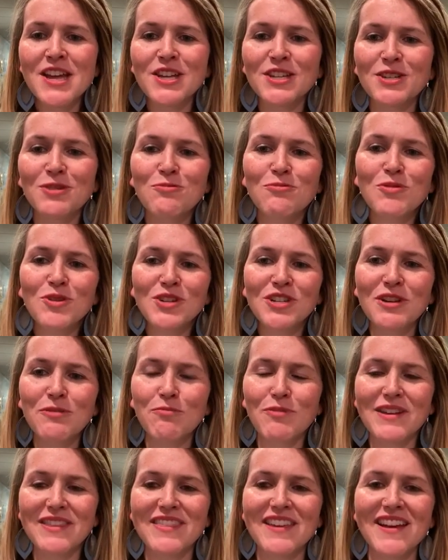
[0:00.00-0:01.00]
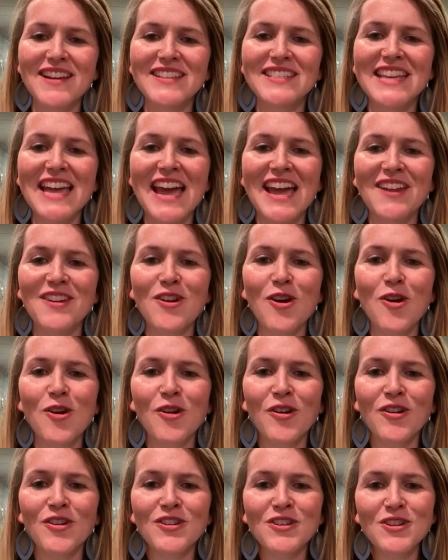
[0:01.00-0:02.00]
to worship with us at
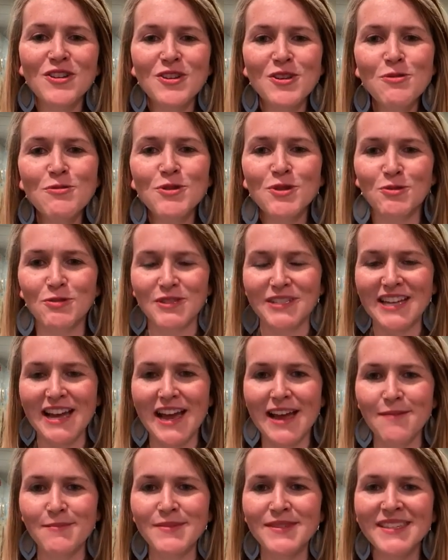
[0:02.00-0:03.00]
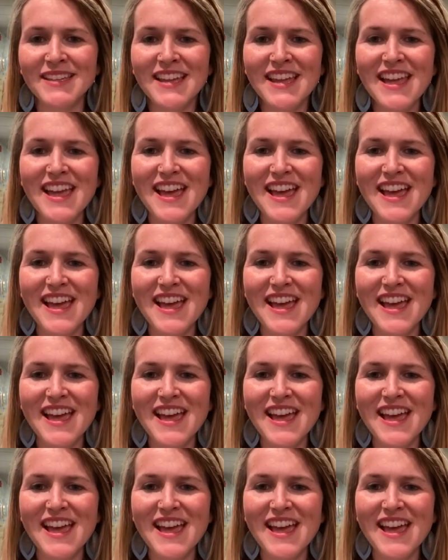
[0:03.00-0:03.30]
our usual times